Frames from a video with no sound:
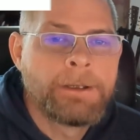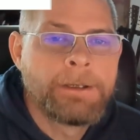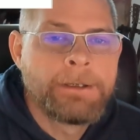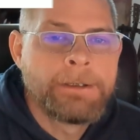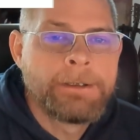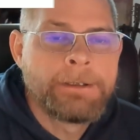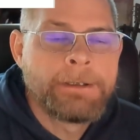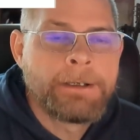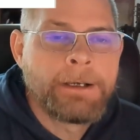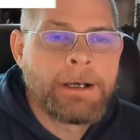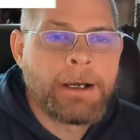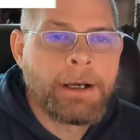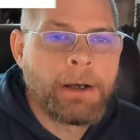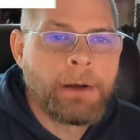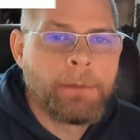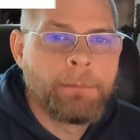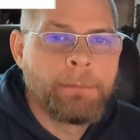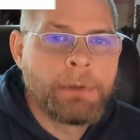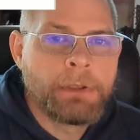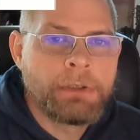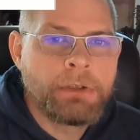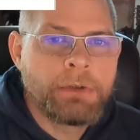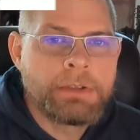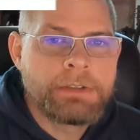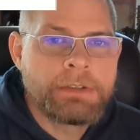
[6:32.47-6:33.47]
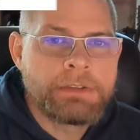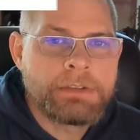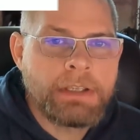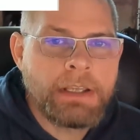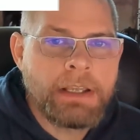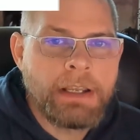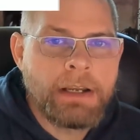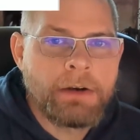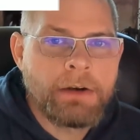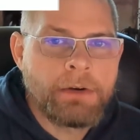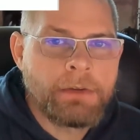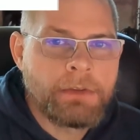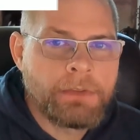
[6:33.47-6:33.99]
But you can see
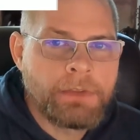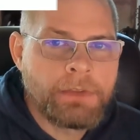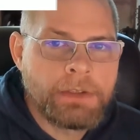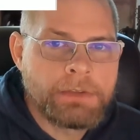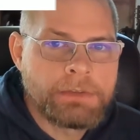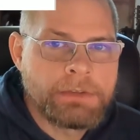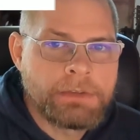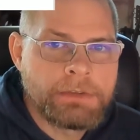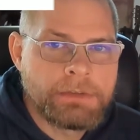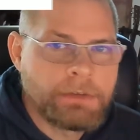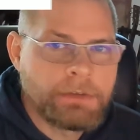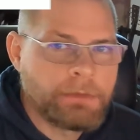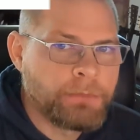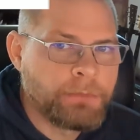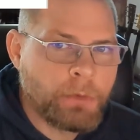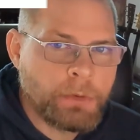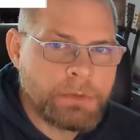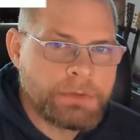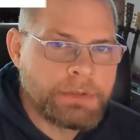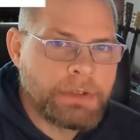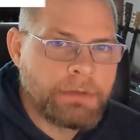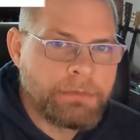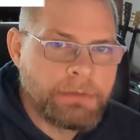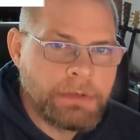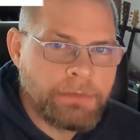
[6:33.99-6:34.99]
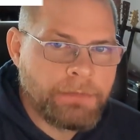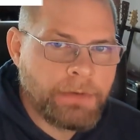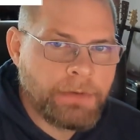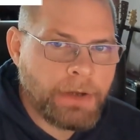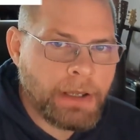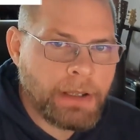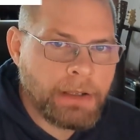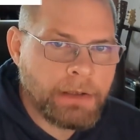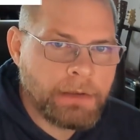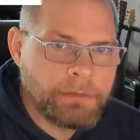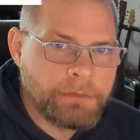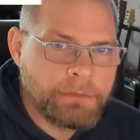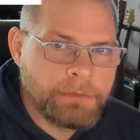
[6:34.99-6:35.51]
here that this is a
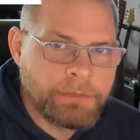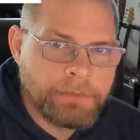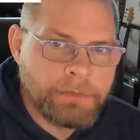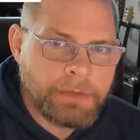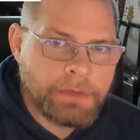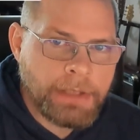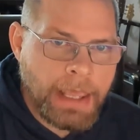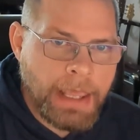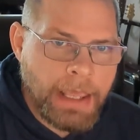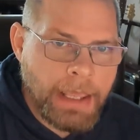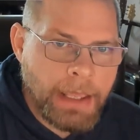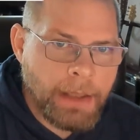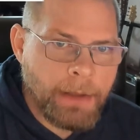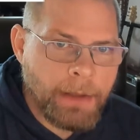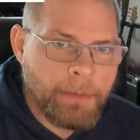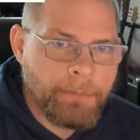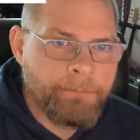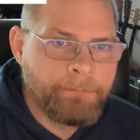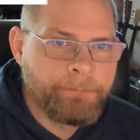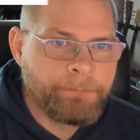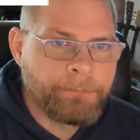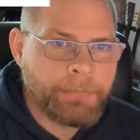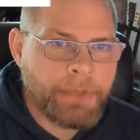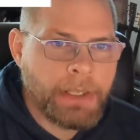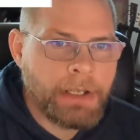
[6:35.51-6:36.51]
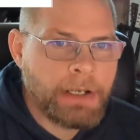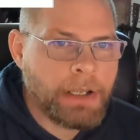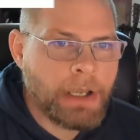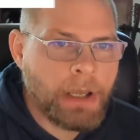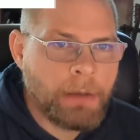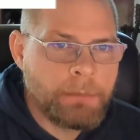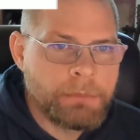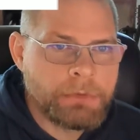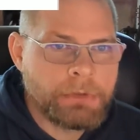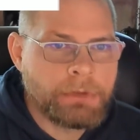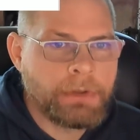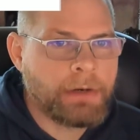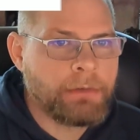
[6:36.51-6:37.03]
475 cam, and it
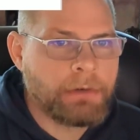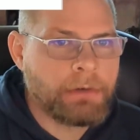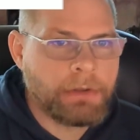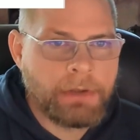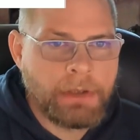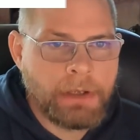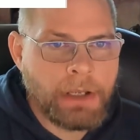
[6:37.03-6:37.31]
comes with everything.